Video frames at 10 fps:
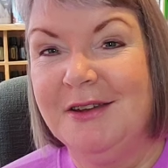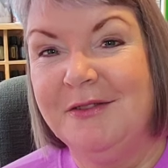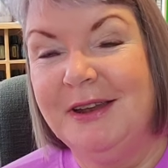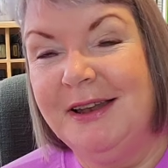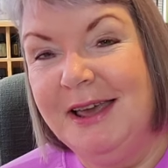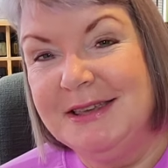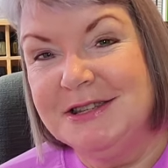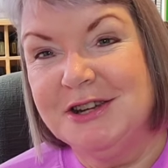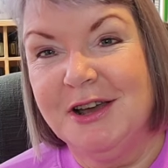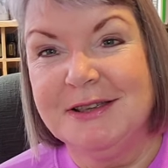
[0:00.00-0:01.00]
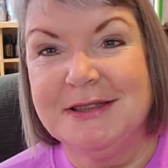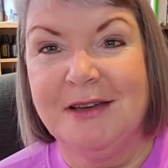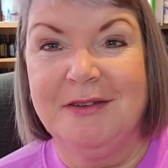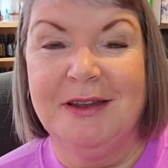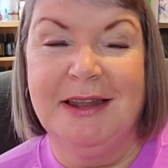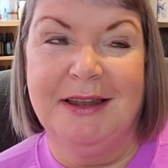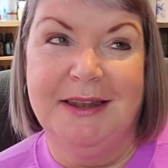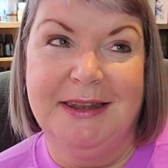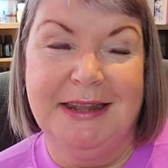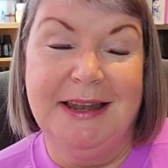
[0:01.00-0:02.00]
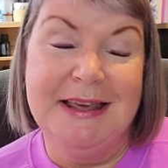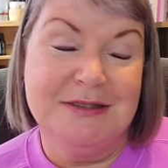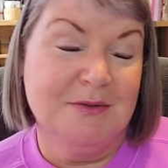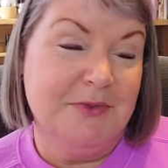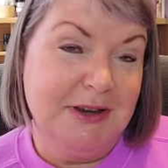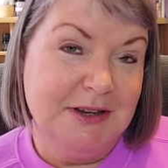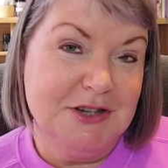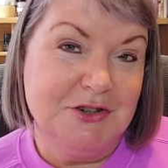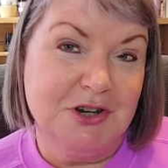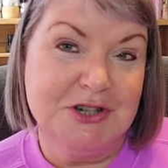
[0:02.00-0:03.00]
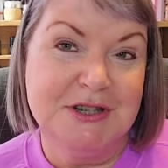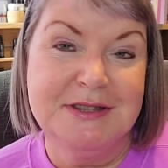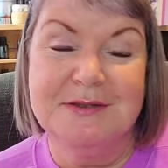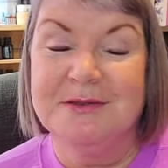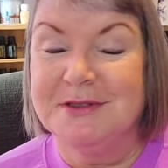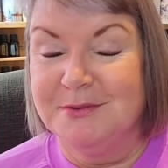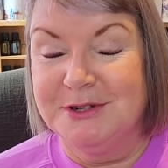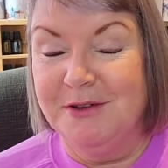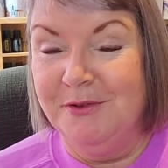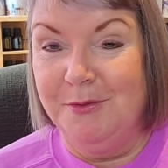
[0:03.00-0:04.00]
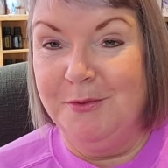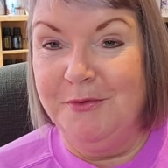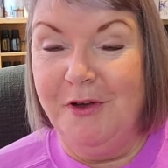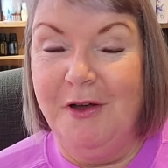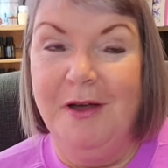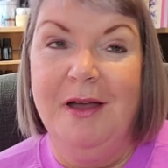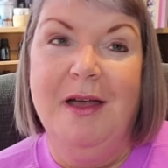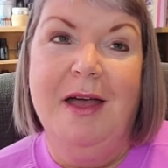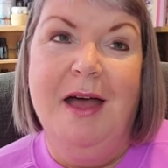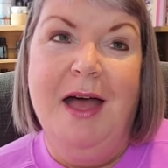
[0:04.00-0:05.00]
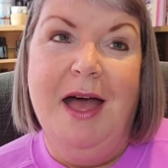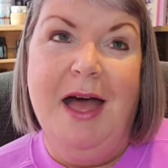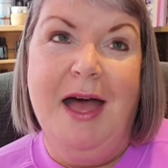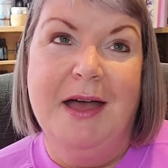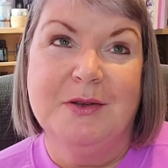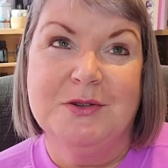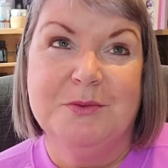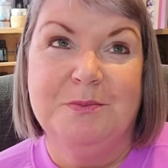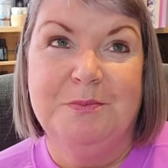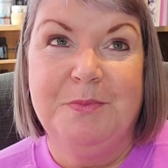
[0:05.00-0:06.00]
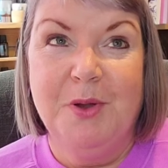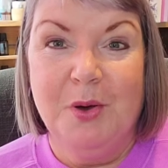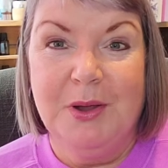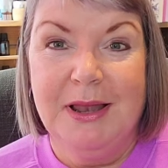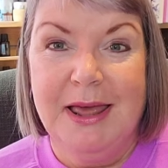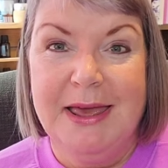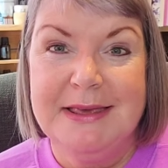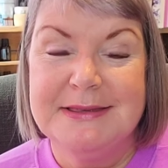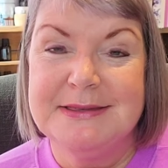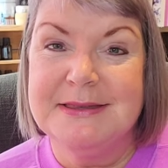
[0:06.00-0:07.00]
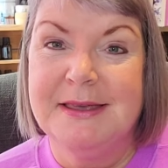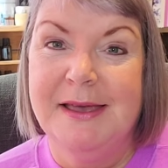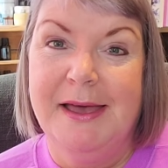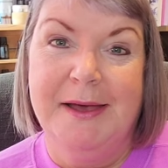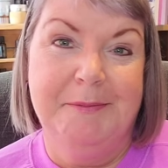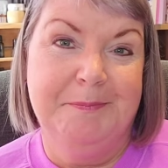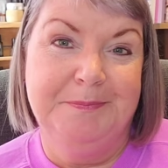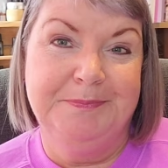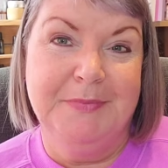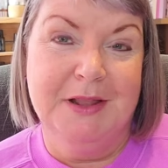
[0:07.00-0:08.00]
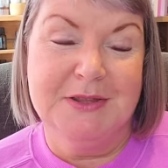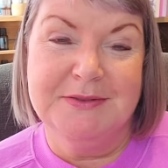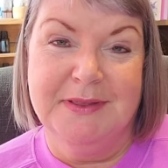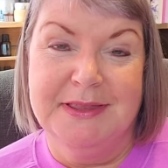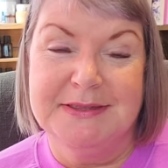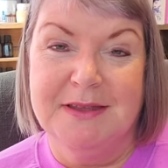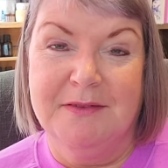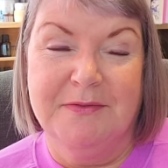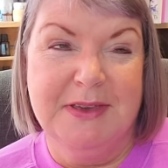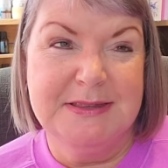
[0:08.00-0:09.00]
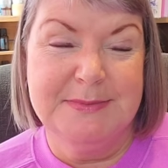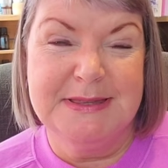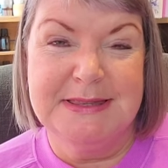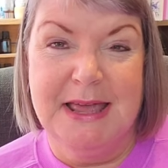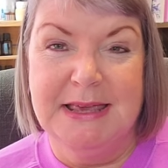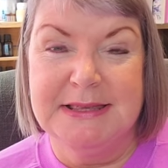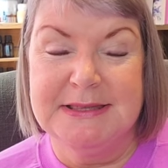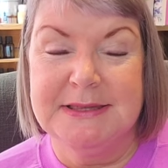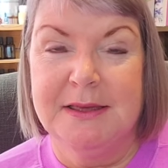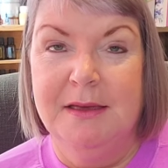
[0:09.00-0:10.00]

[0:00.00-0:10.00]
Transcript: to read lace charts, how to knit lace from written instructions, so whichever you prefer, how to block lace, lots of other stuff, fix mistakes,